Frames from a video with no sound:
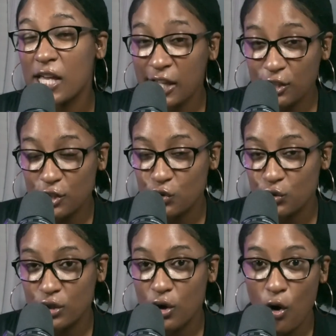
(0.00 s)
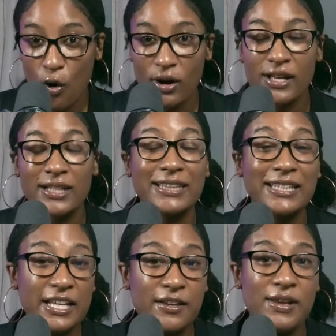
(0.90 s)
industry or
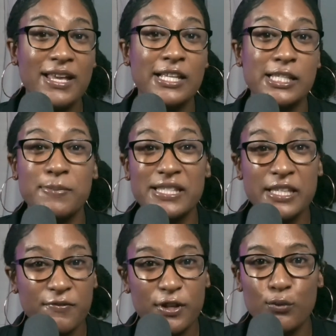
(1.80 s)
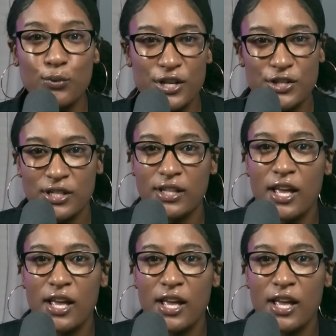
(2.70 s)
live in a specific region,